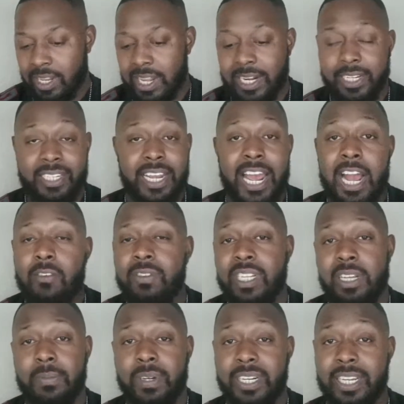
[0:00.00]
like I say, I was
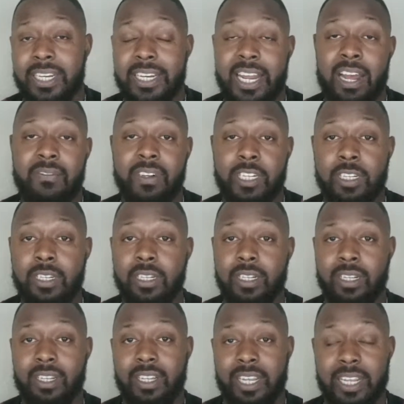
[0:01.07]
able to get Dalvin
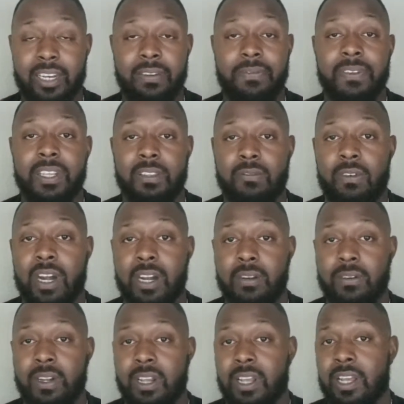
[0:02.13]
Cook in the 5th
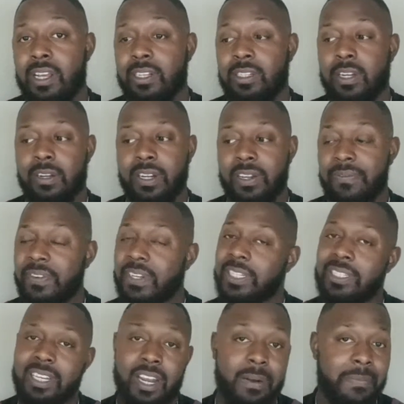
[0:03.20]
round. So if
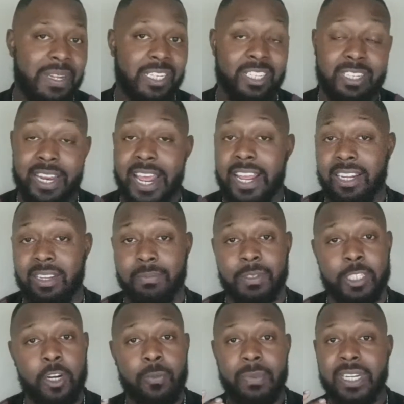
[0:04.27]
he's there, man, snag him.
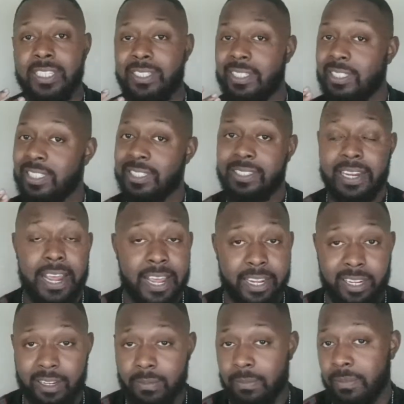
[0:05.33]
Joe Mixon,
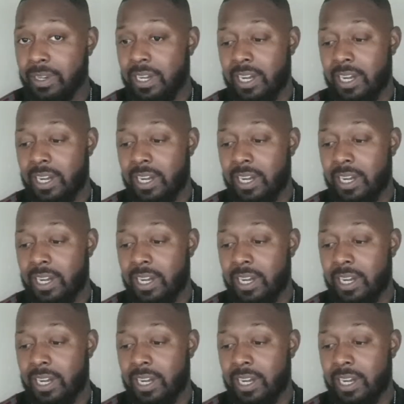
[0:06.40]
snag him.